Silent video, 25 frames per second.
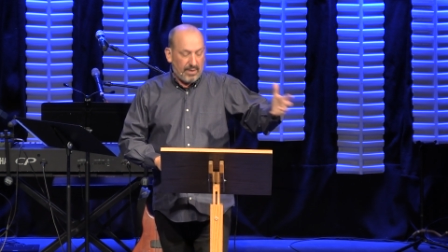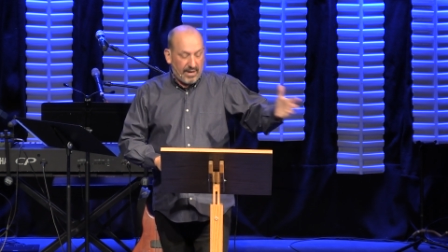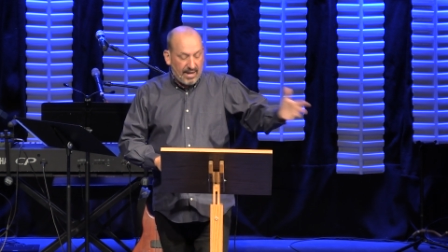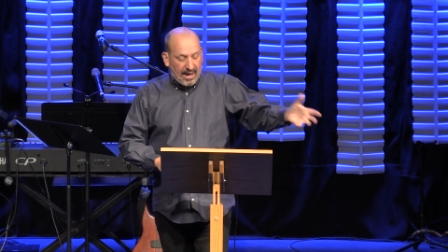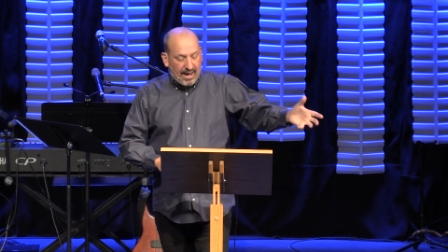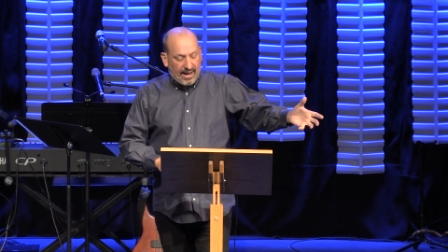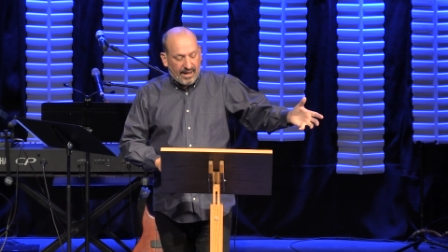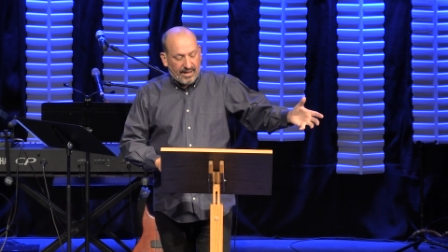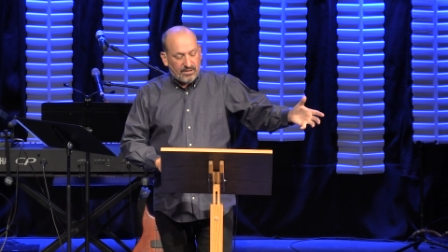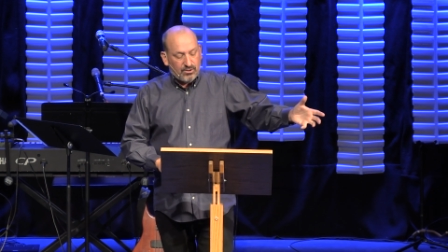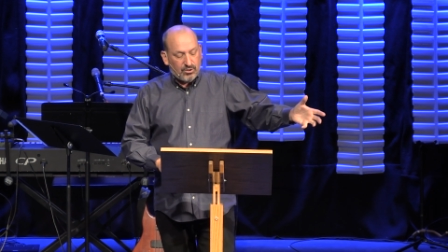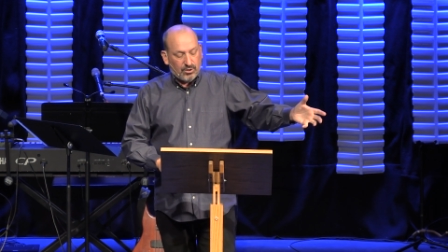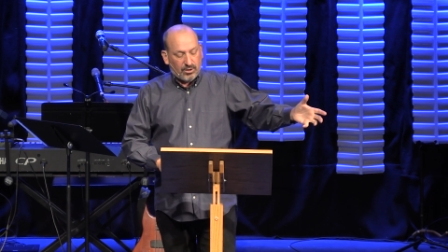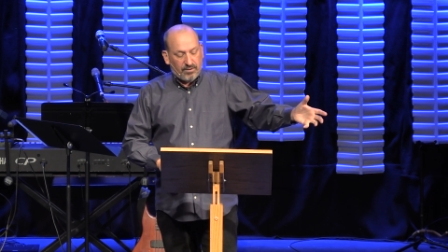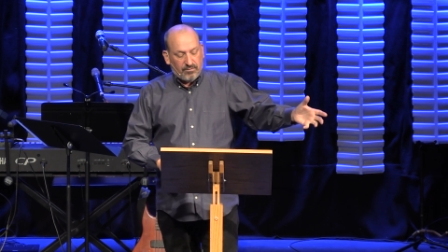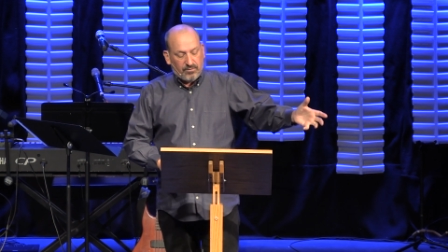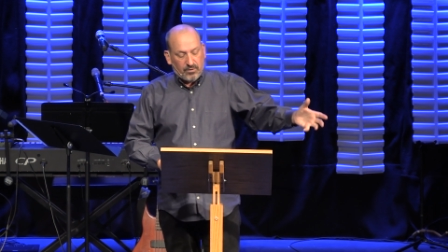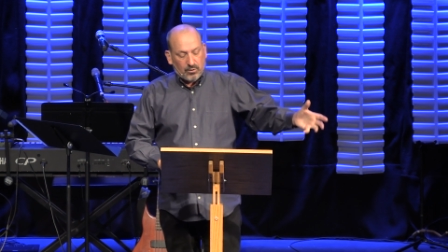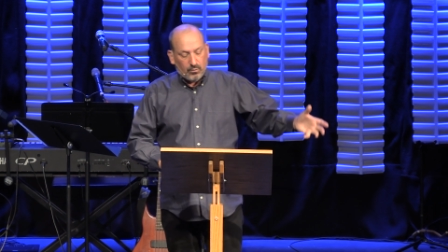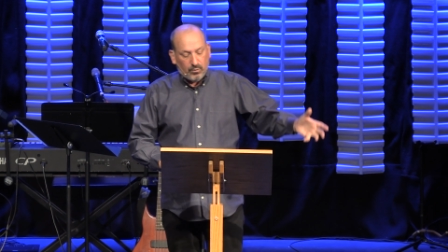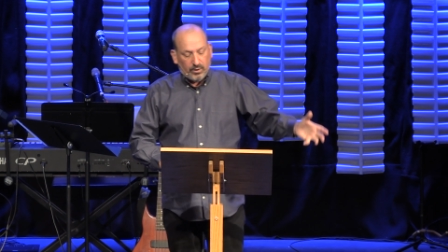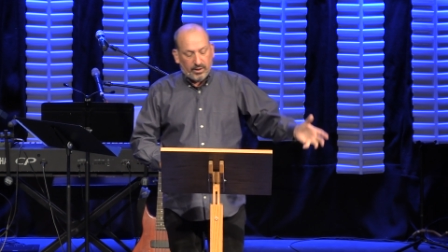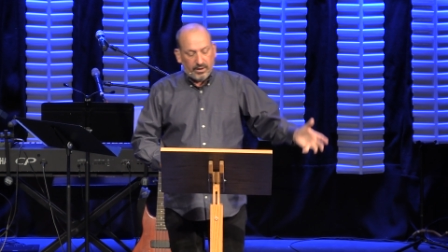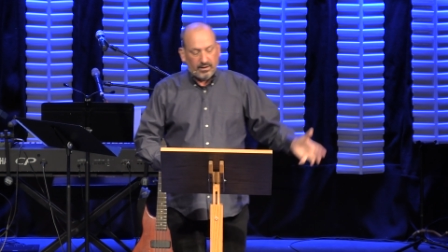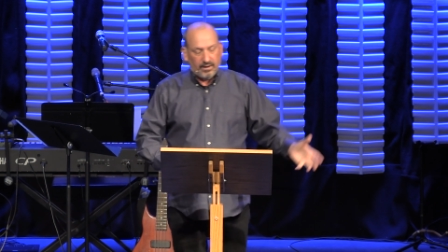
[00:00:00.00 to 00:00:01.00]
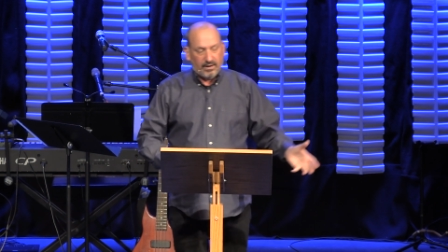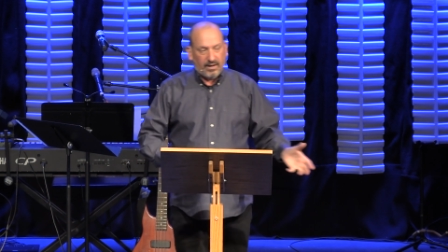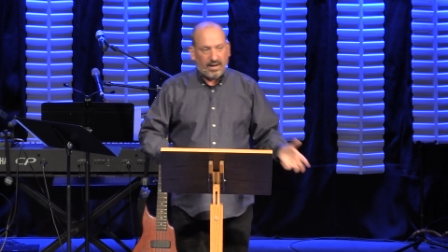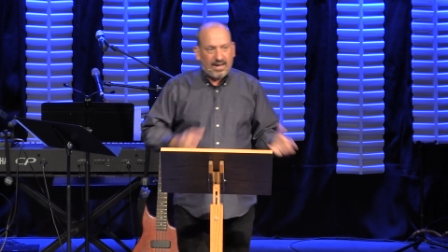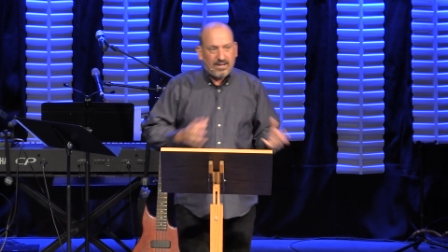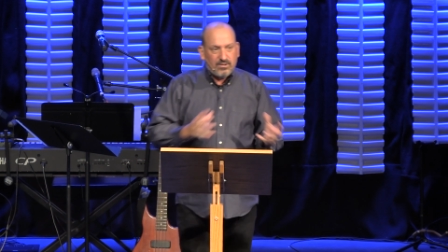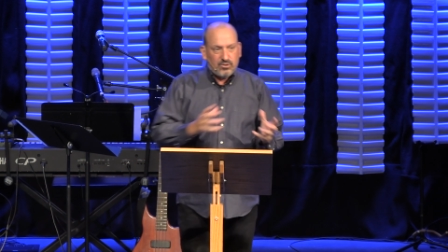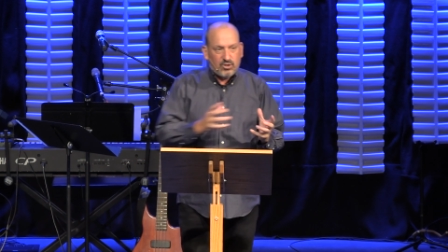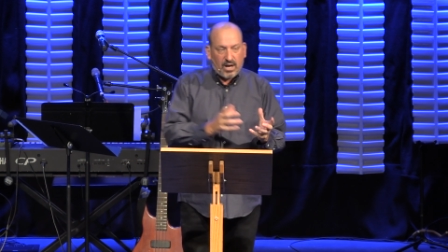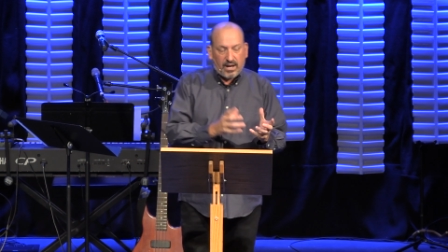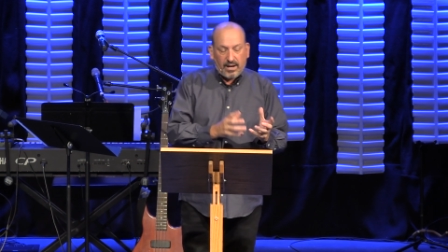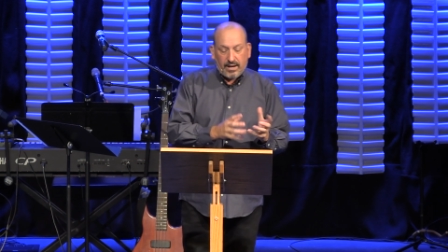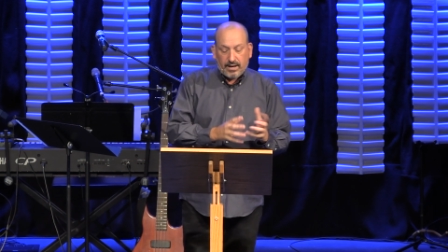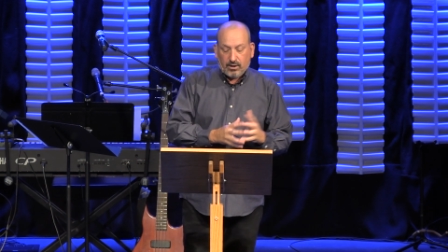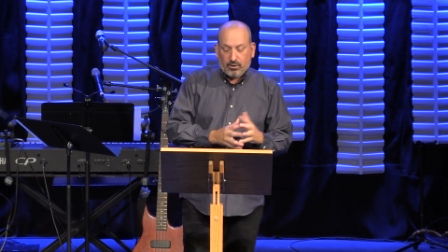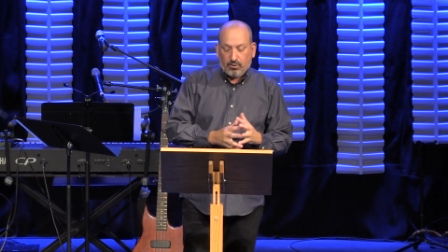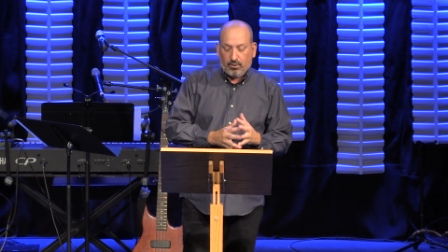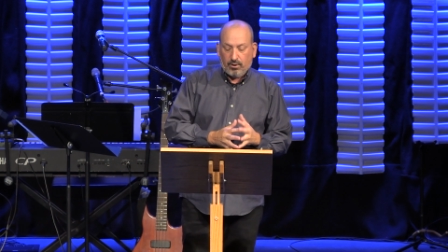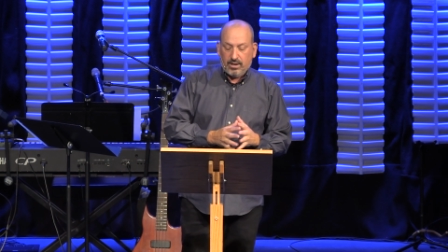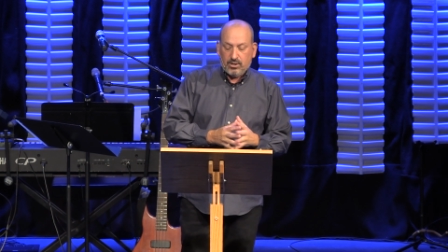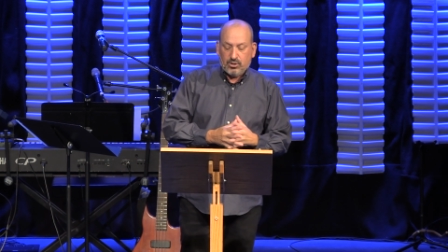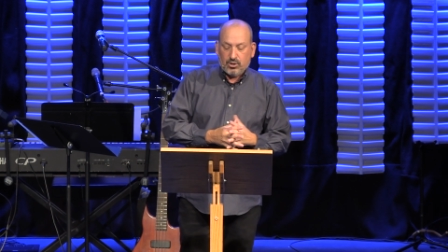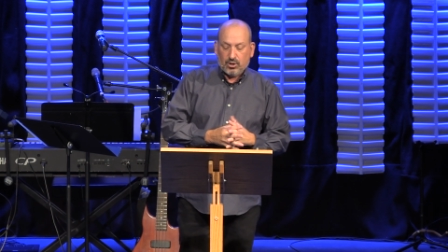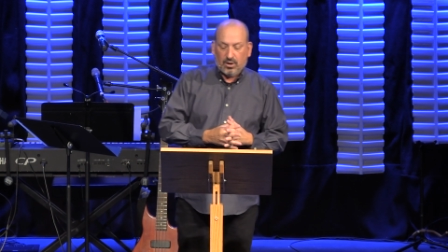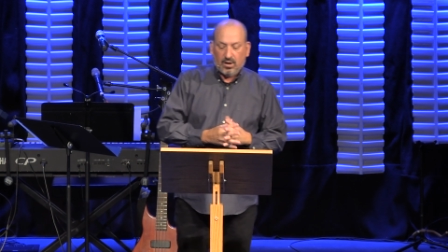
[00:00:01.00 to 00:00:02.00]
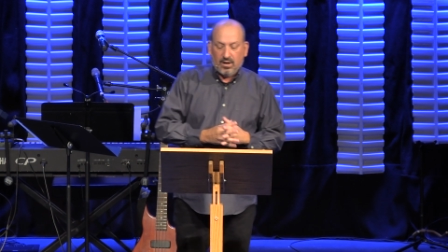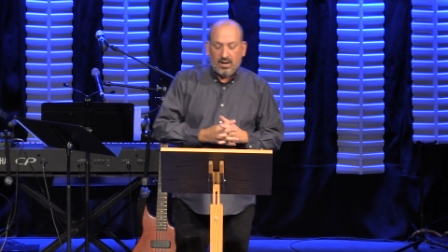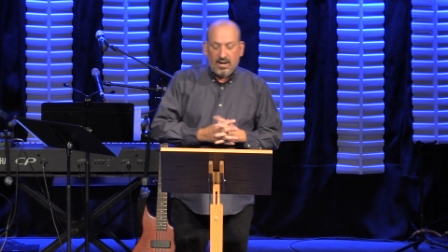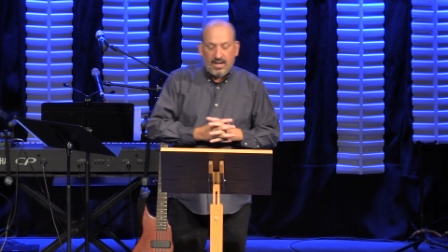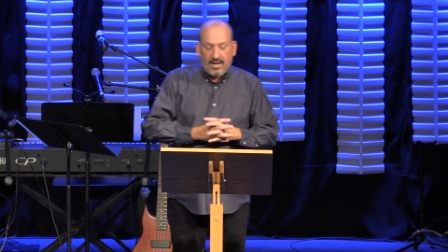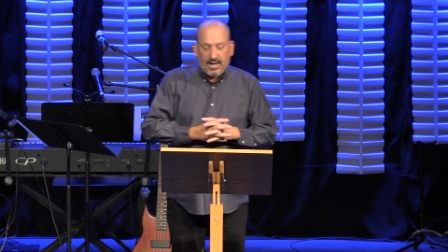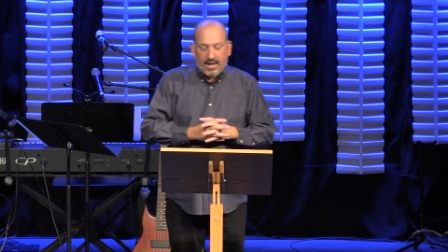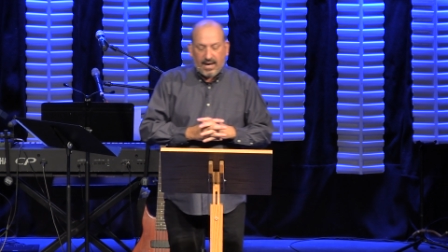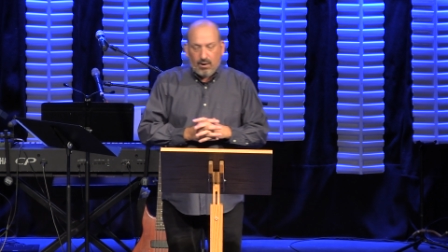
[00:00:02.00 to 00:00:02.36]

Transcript: an angel, if you will, an angelic creature.